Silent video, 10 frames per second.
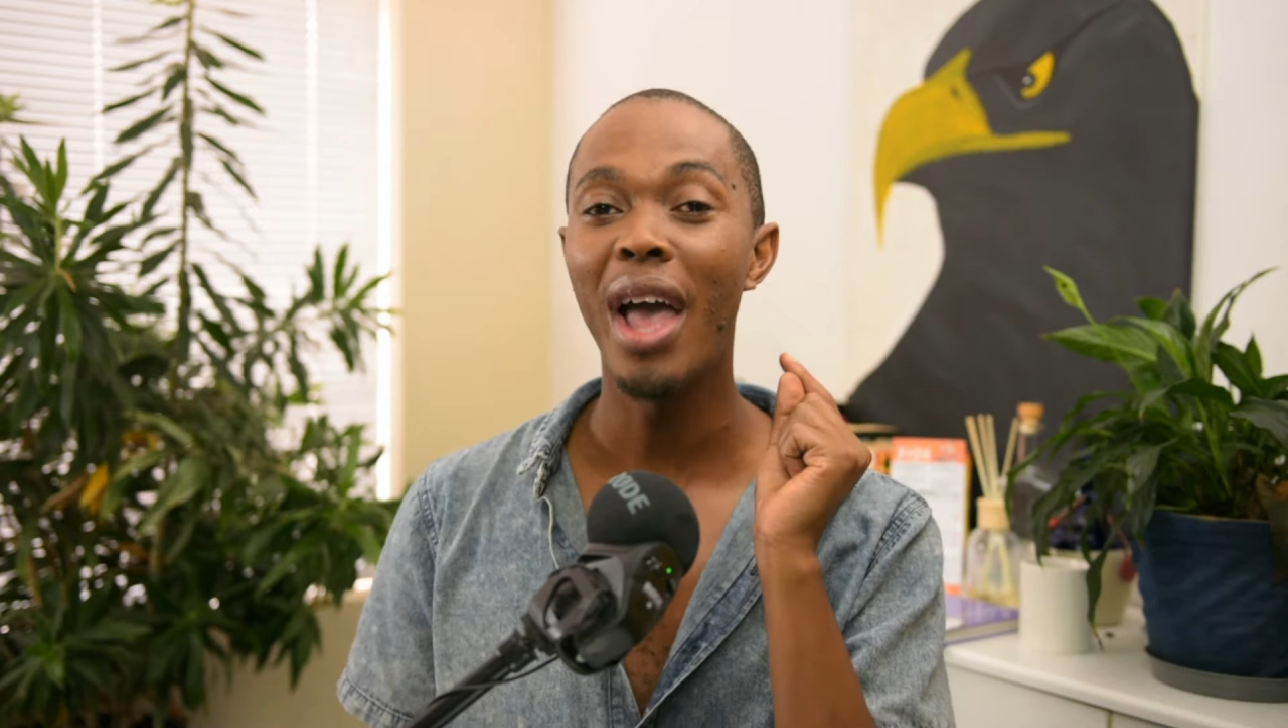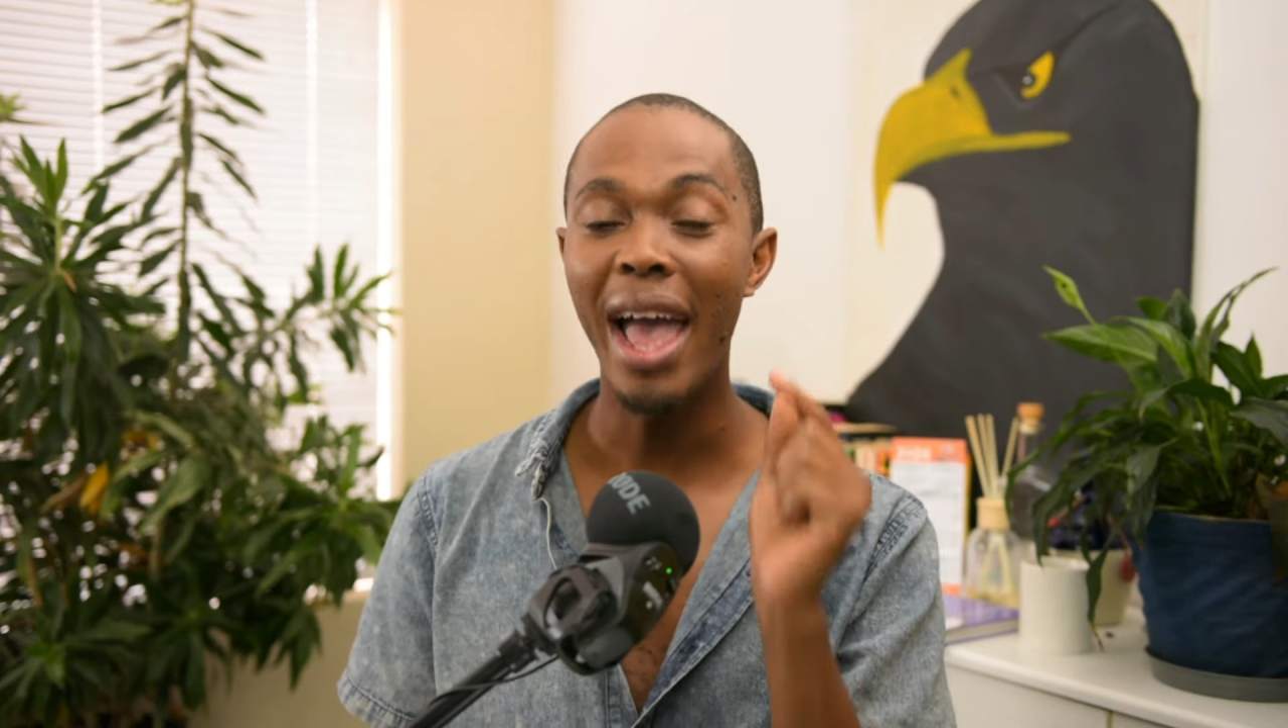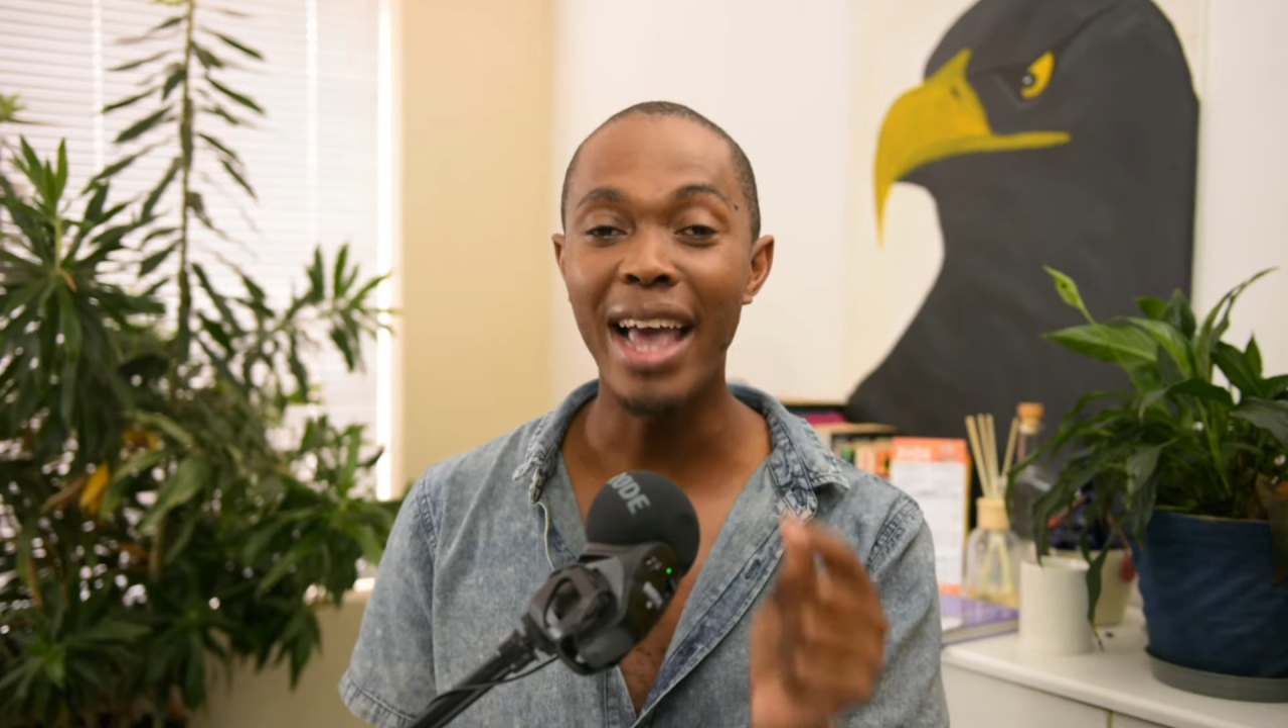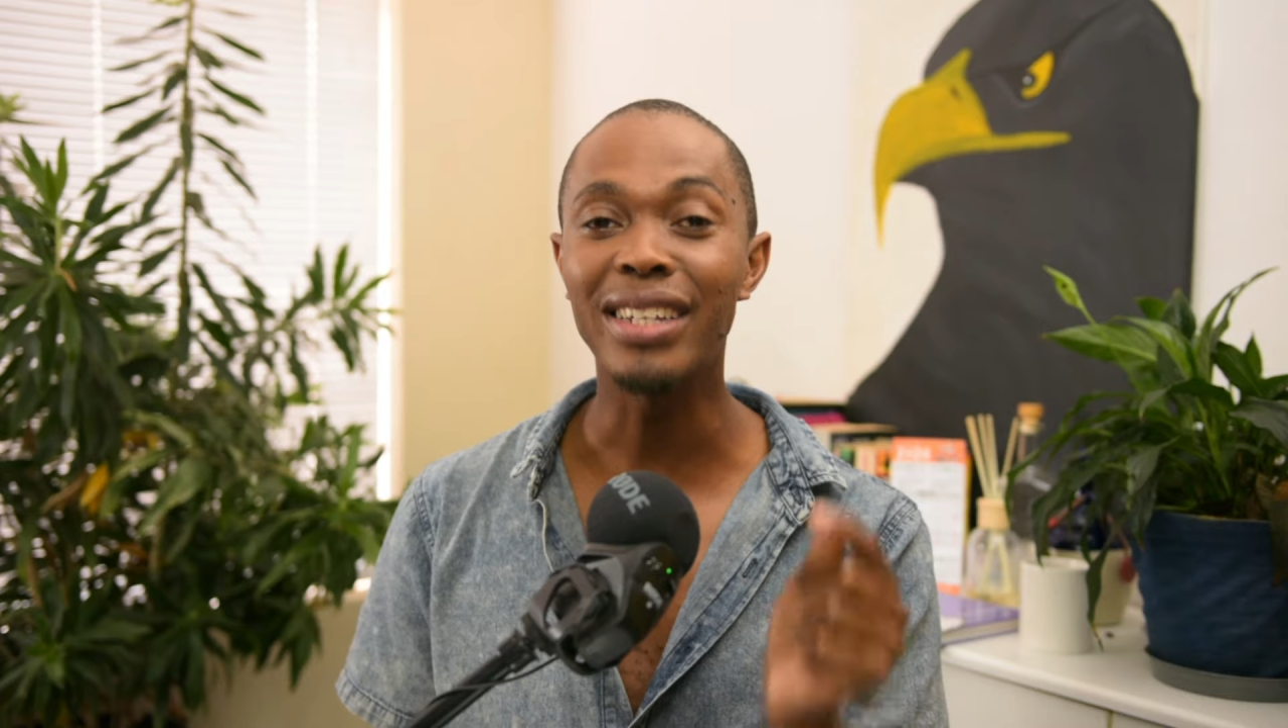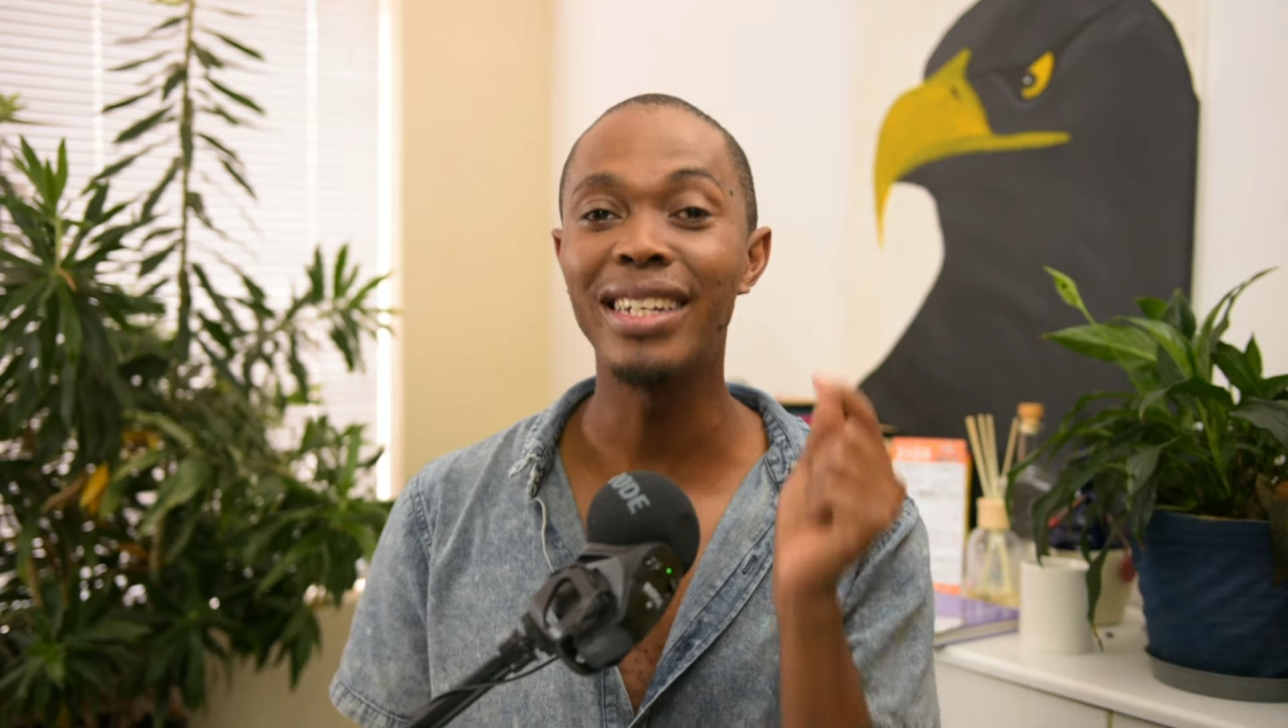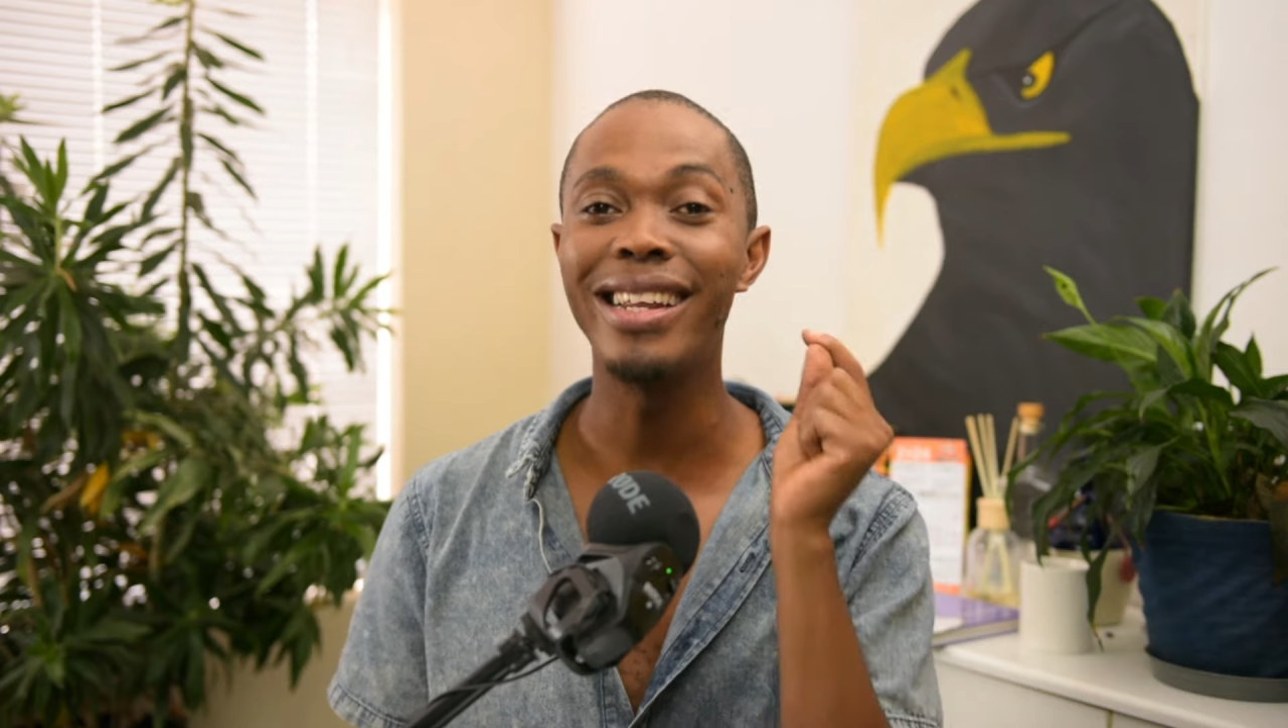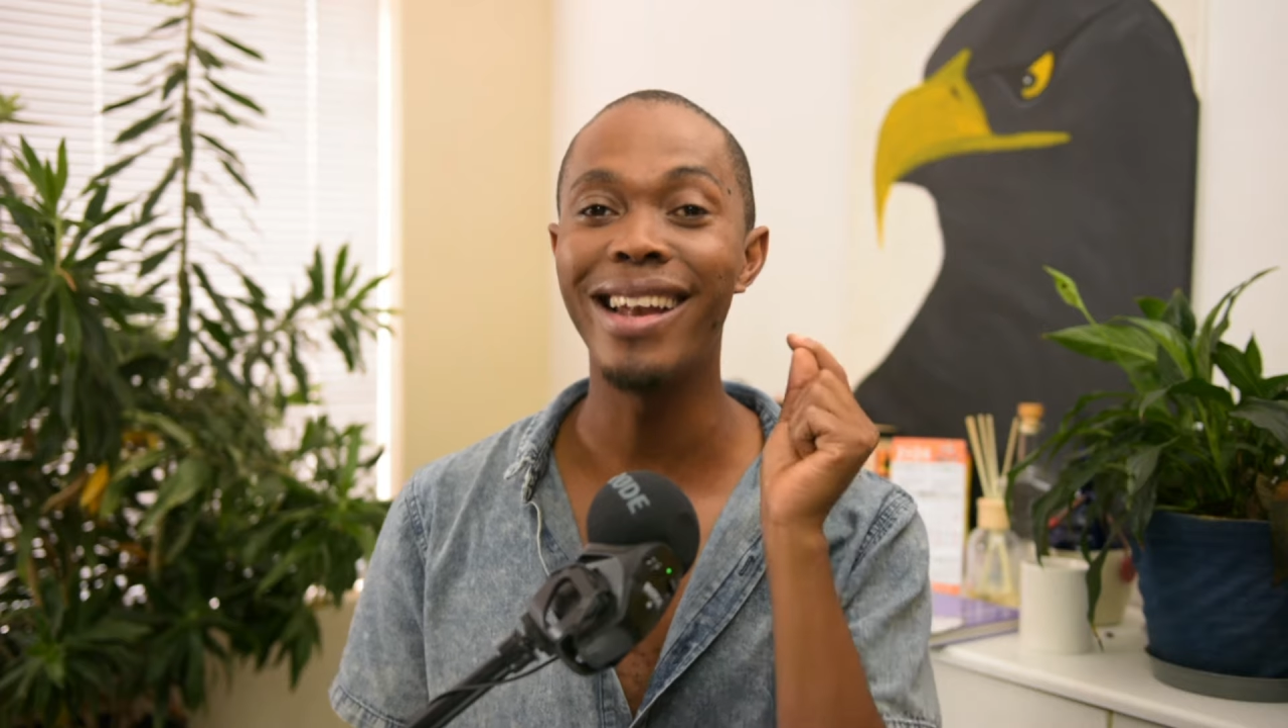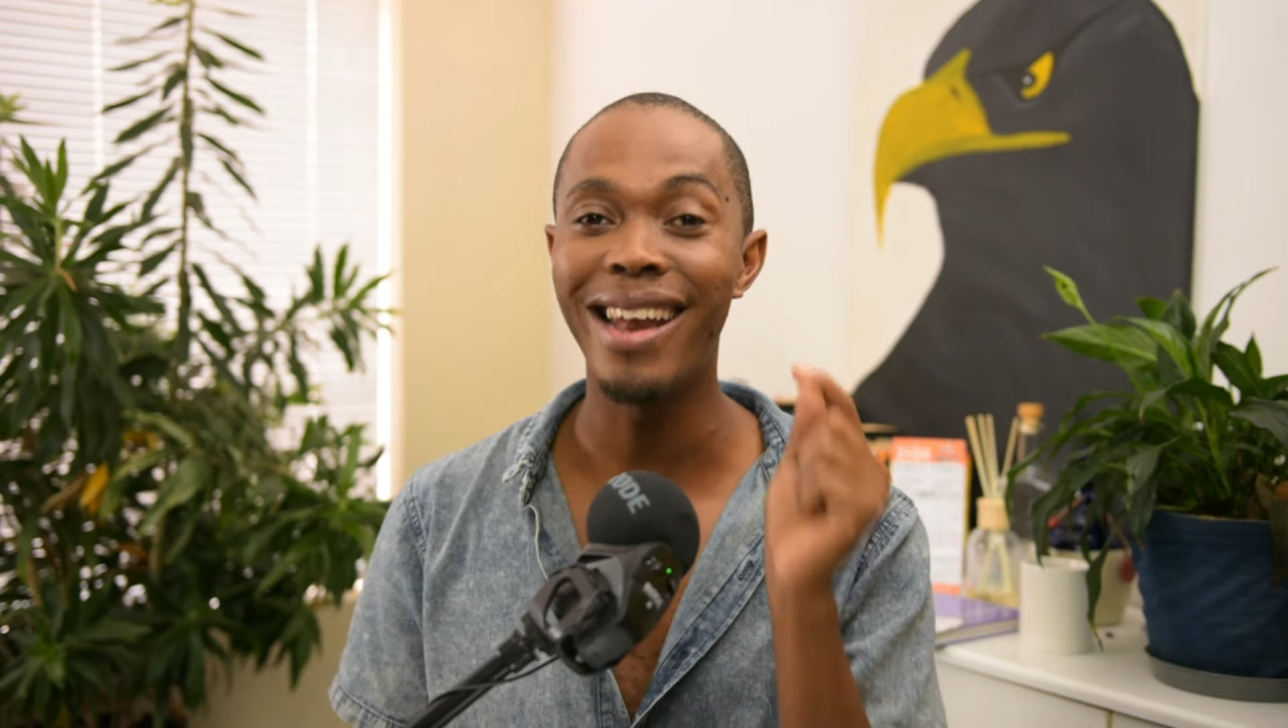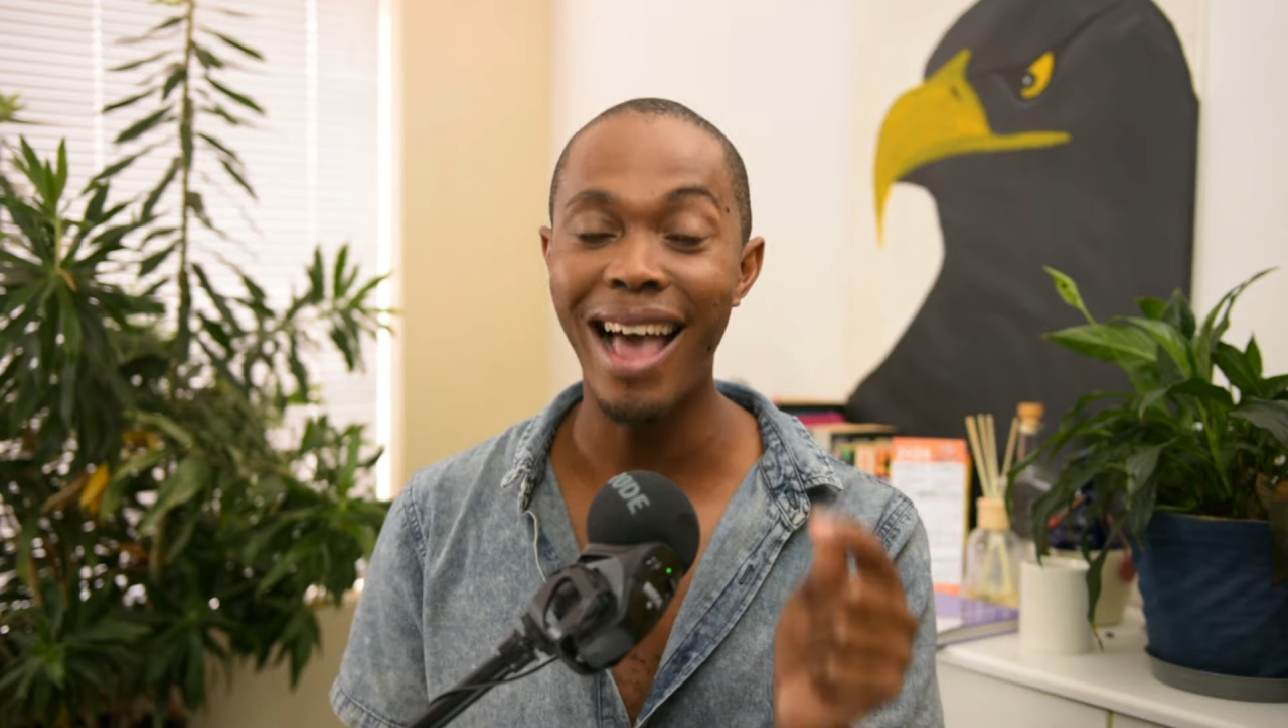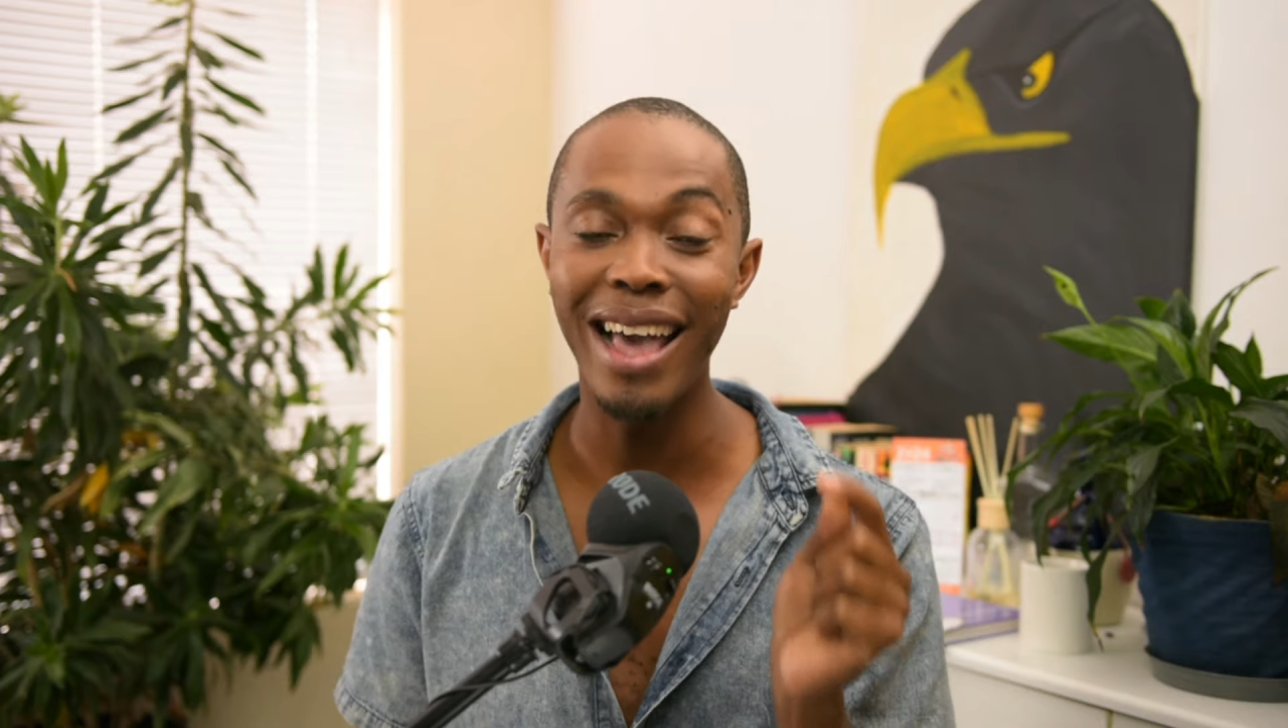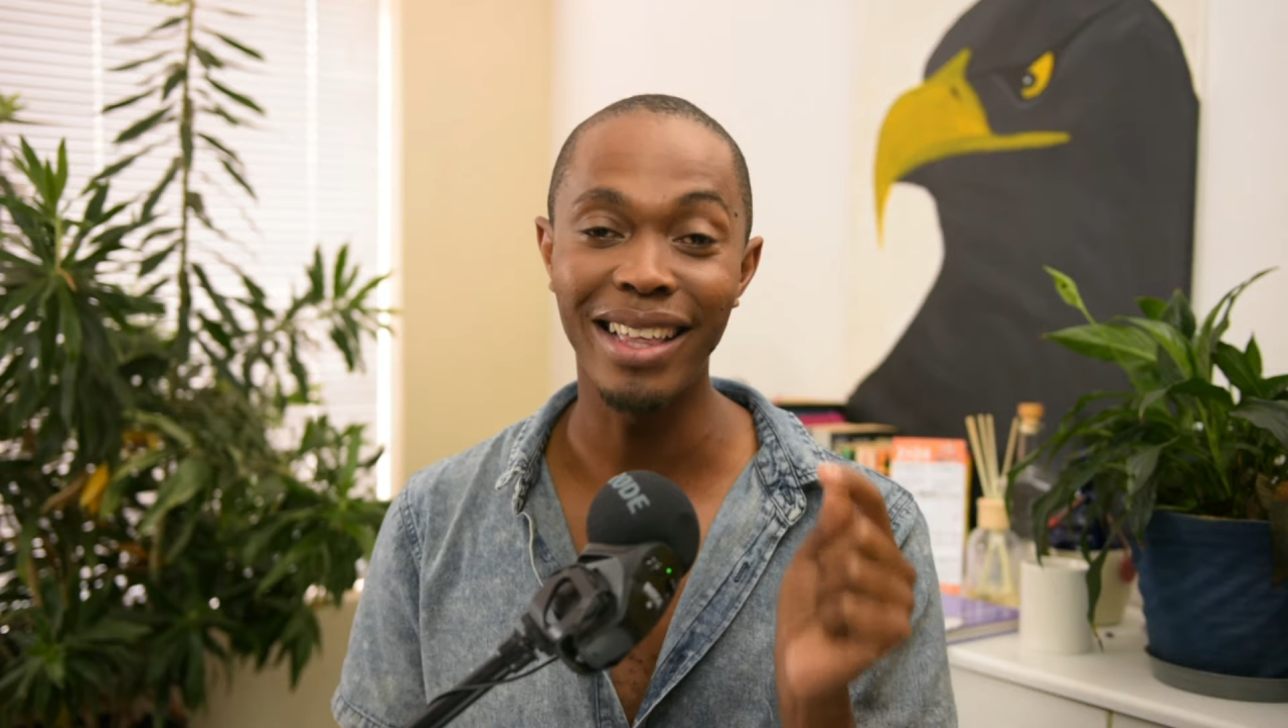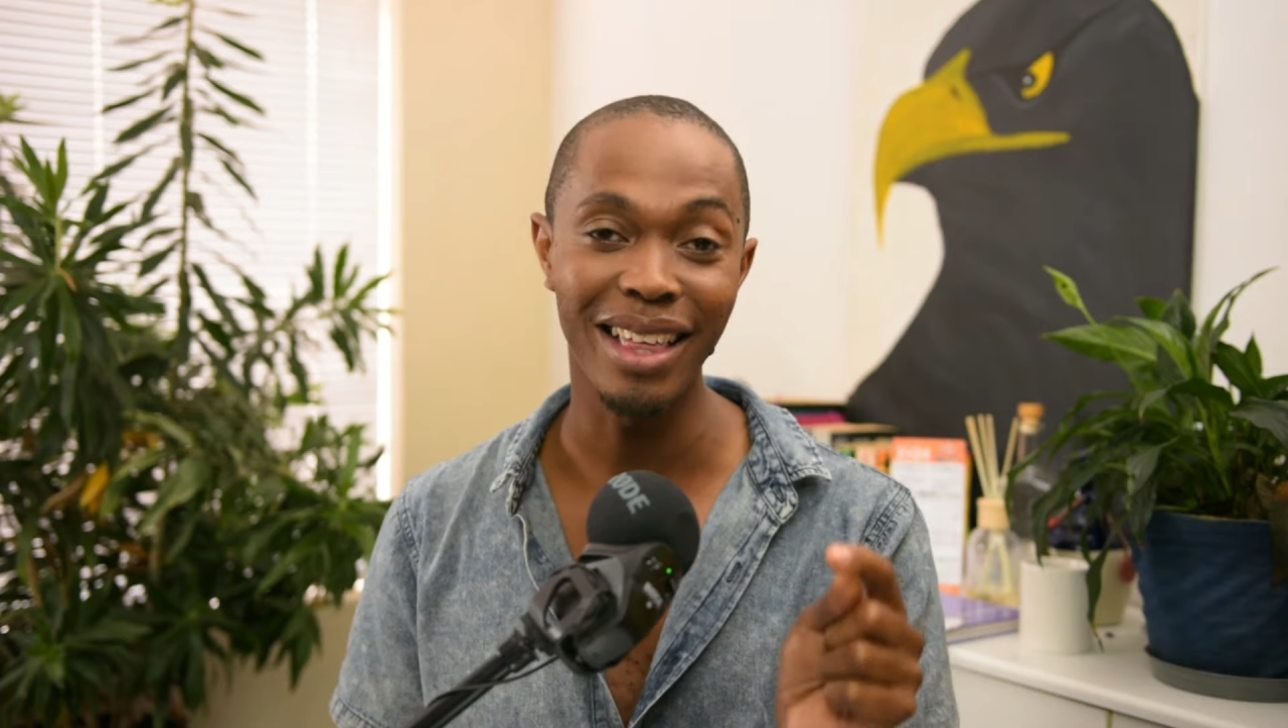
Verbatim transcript: actually like